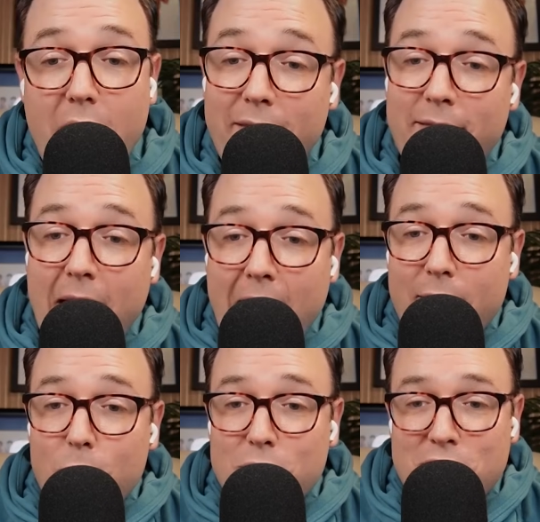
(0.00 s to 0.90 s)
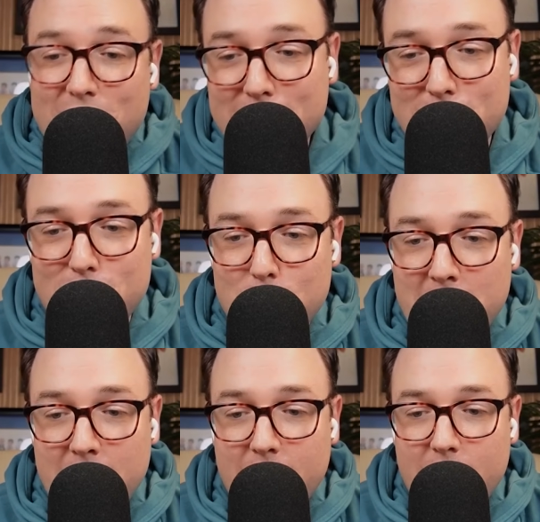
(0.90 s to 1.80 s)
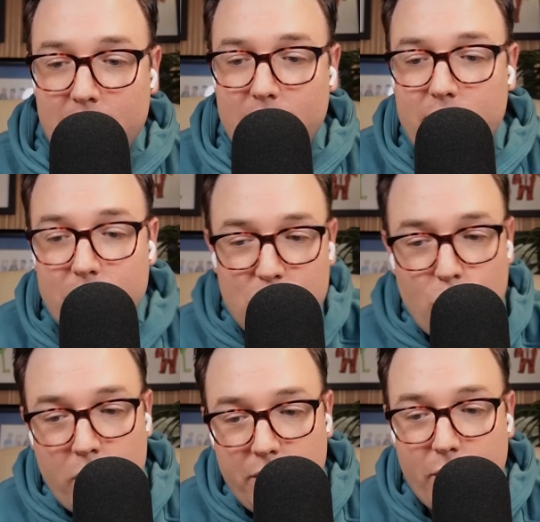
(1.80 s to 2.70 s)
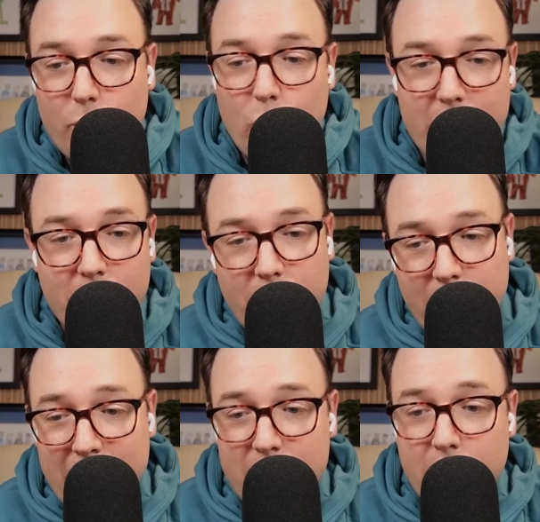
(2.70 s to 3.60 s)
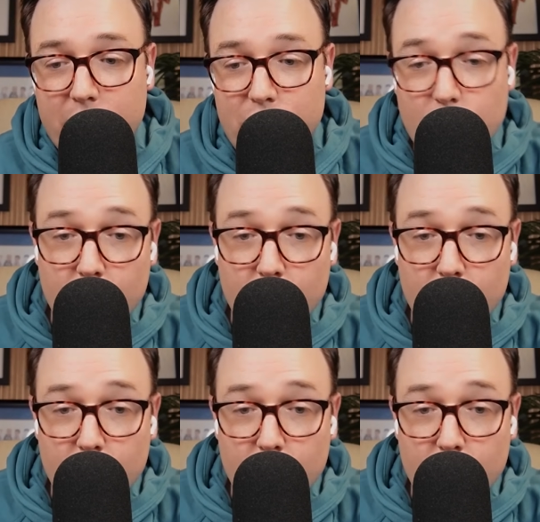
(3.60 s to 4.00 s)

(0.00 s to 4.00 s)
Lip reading: that was Sixers week. Don't you want the wheel to land on your